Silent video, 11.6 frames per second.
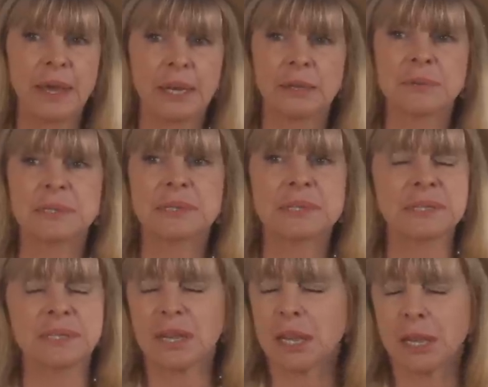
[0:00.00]
And I was
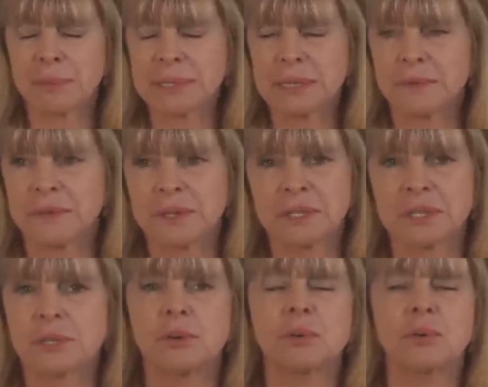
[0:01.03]
psyching myself for this
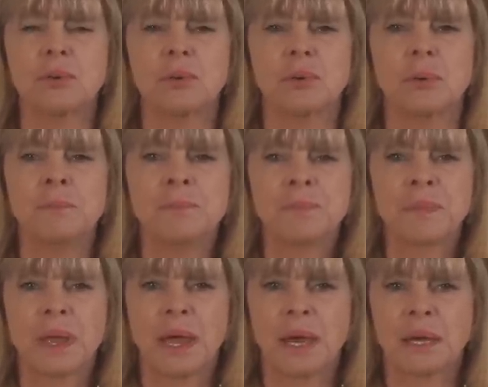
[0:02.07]
call,
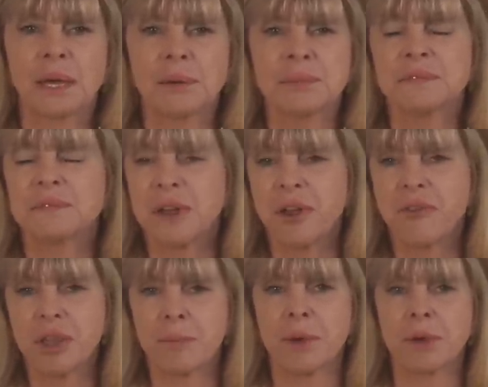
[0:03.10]
and I was
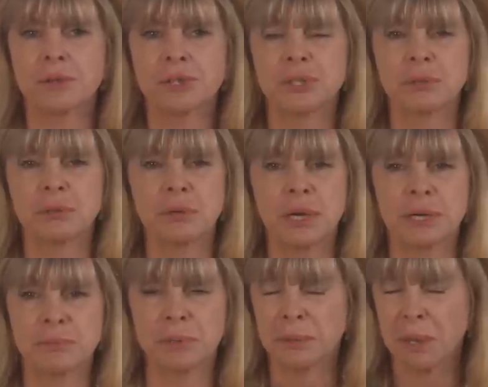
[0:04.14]
very emotional. And
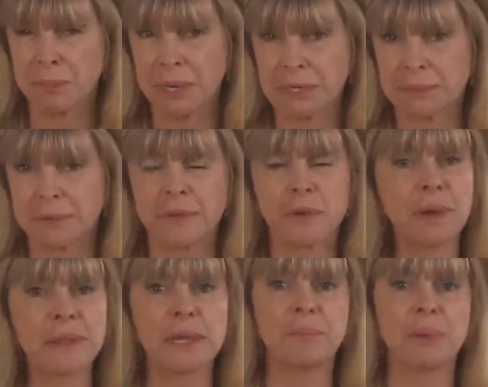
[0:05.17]
then when I picked up the phone,
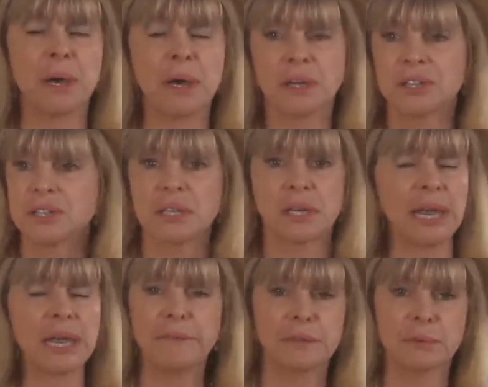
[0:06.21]
my then partner just
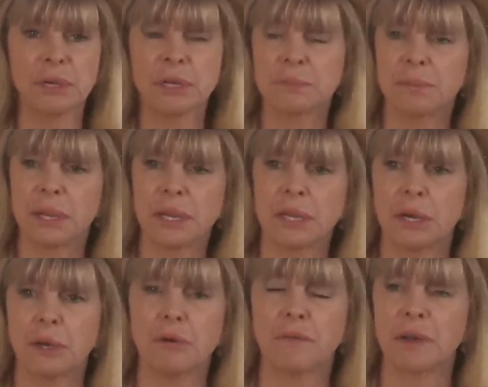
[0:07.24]
left and went to play
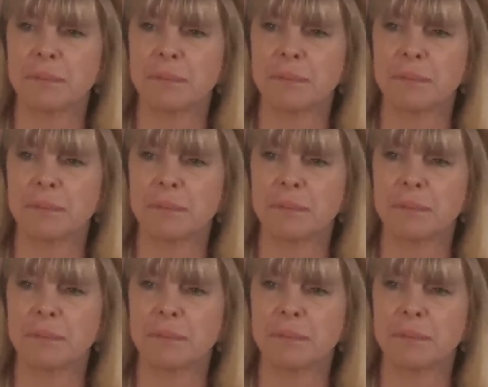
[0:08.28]
golf.